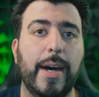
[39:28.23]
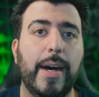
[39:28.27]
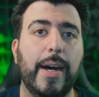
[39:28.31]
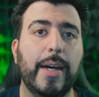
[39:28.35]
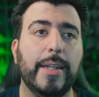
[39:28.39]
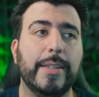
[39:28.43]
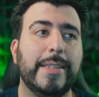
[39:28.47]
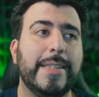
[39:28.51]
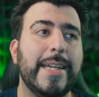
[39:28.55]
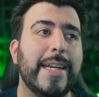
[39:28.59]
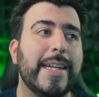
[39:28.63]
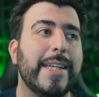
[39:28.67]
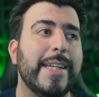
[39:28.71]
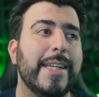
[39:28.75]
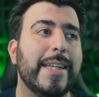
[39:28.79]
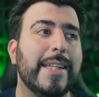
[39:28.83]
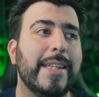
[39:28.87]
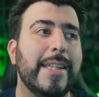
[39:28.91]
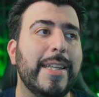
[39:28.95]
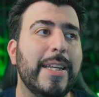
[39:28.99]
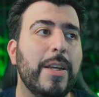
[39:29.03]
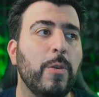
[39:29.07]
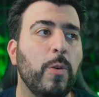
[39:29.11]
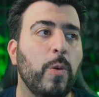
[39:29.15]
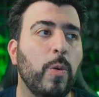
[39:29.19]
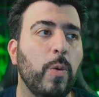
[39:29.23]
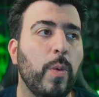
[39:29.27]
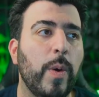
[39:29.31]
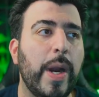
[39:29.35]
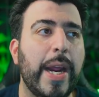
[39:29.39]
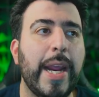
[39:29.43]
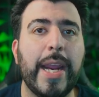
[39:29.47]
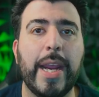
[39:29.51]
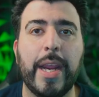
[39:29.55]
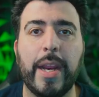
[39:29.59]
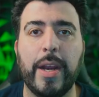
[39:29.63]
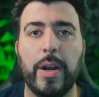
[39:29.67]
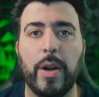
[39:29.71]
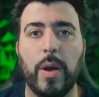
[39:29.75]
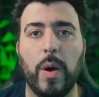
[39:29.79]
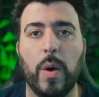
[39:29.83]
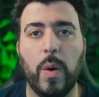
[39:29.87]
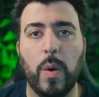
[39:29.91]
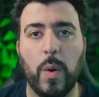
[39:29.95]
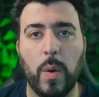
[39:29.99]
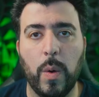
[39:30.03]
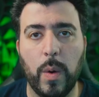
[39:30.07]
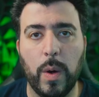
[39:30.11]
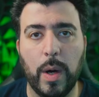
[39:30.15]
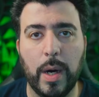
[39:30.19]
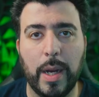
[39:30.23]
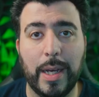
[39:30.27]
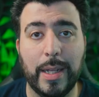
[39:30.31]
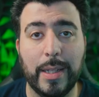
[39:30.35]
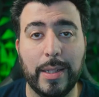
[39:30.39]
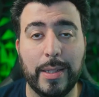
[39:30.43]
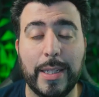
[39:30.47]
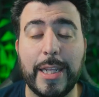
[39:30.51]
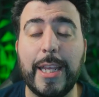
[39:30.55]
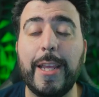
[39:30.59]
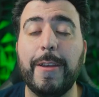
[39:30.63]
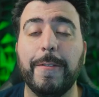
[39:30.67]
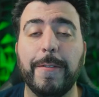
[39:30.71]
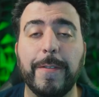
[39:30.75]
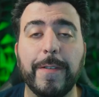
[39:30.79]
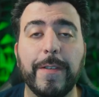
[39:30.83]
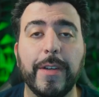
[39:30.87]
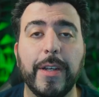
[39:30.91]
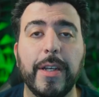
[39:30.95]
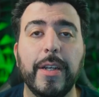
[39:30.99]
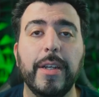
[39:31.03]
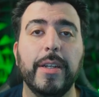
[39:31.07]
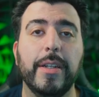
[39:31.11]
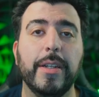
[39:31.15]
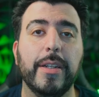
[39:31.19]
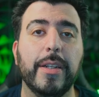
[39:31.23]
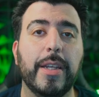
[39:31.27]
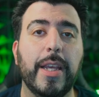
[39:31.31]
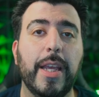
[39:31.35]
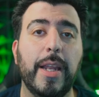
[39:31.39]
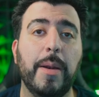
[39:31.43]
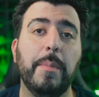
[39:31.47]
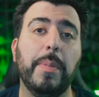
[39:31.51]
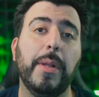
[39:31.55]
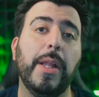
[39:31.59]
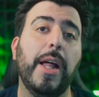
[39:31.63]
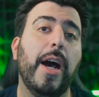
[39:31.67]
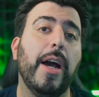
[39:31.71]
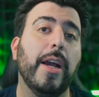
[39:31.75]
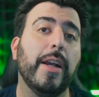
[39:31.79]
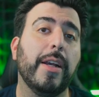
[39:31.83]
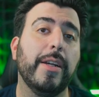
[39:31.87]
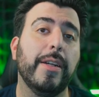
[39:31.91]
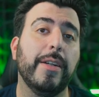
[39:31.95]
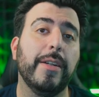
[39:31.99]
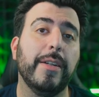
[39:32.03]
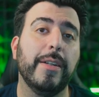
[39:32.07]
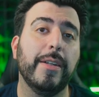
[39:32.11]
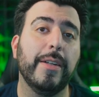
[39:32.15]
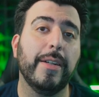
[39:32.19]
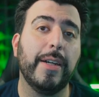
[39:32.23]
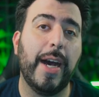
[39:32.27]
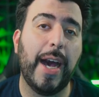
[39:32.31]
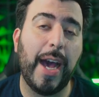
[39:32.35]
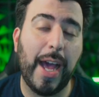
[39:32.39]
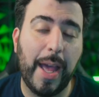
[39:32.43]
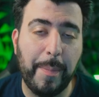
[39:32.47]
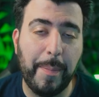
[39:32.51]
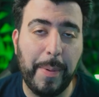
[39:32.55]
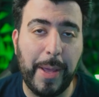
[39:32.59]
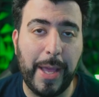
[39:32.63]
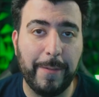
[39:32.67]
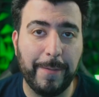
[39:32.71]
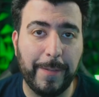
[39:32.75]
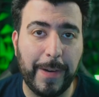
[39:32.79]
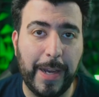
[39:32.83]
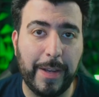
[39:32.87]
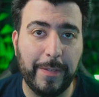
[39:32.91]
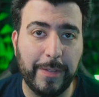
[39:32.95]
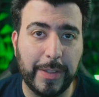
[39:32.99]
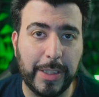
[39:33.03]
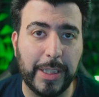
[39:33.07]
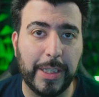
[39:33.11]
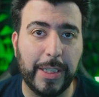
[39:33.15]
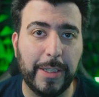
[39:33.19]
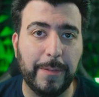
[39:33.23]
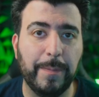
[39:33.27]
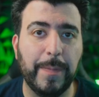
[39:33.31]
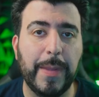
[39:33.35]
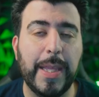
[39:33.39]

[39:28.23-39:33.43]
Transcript: Technically, rain or a leaf can block high band 5G.